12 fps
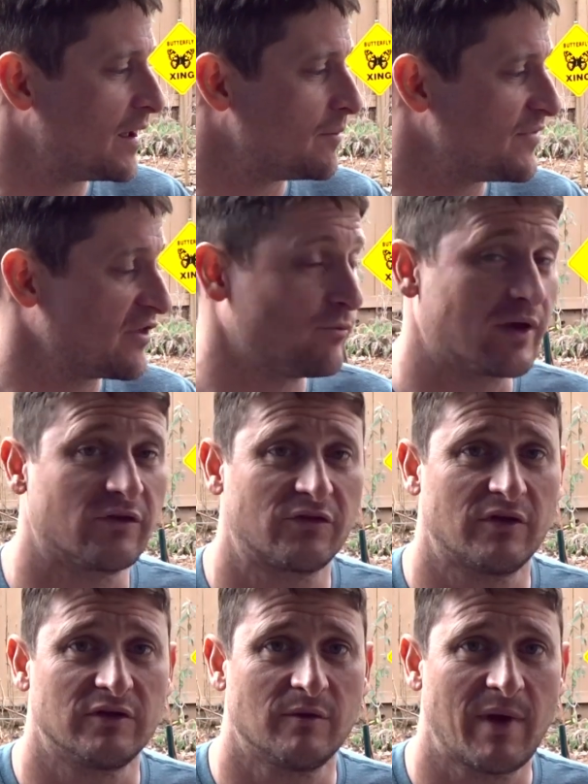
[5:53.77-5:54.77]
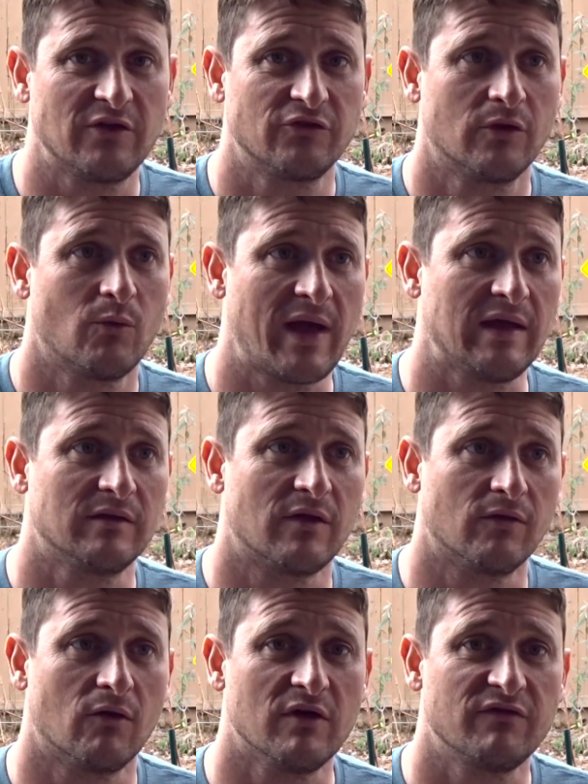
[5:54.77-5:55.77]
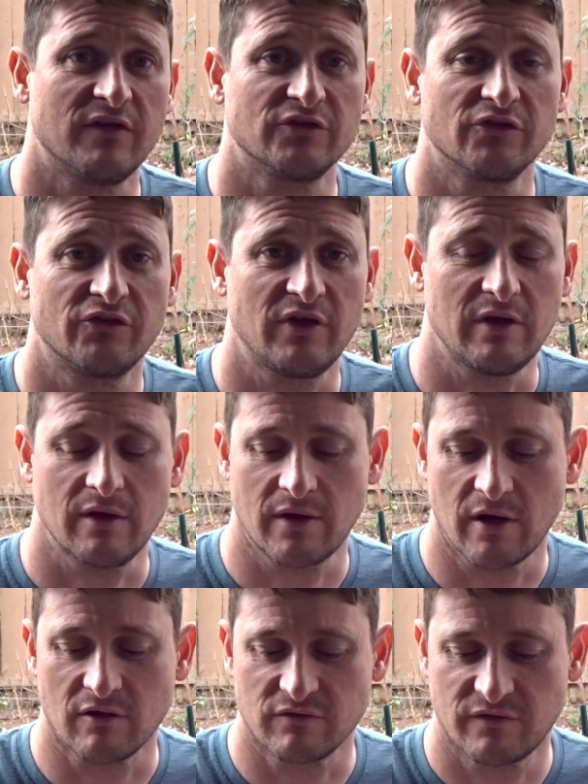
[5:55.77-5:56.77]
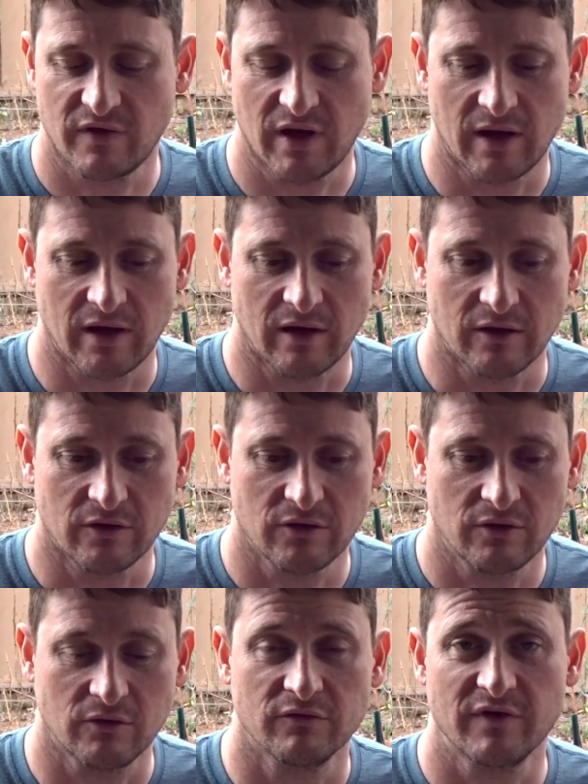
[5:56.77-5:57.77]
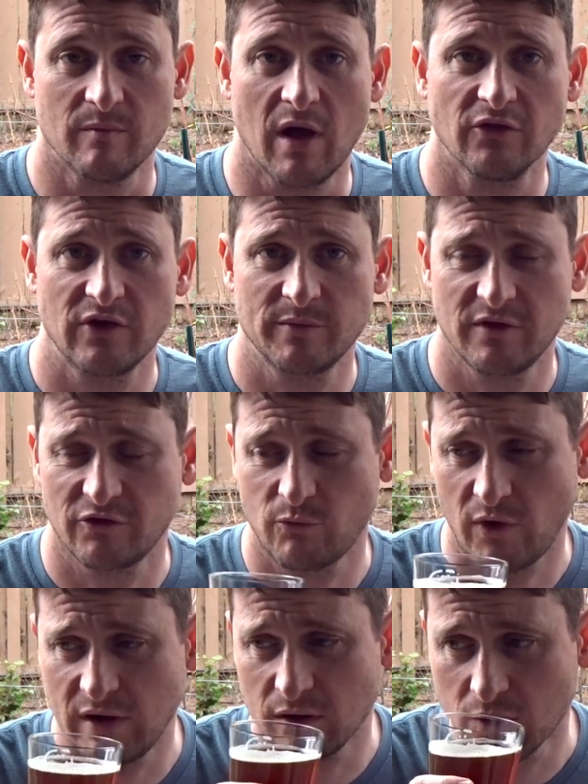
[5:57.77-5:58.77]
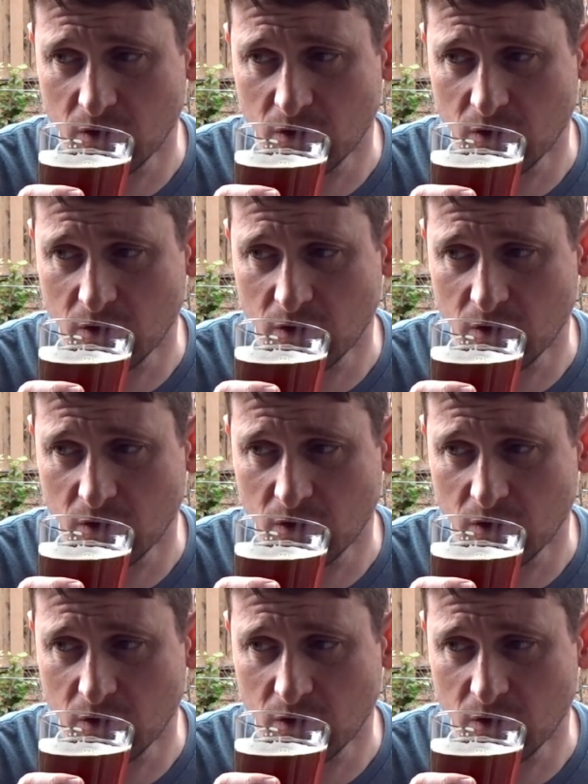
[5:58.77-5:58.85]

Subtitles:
That's because of the dimensional weight and the low efficiency of gluten-free malts up to this point.